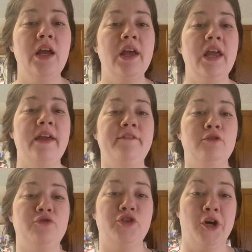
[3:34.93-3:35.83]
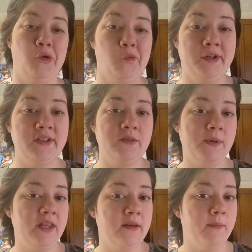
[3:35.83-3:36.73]
If you don't want to
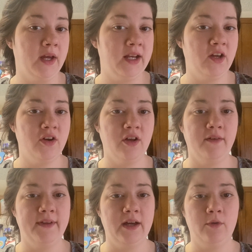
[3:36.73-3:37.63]
spend the money on all of that,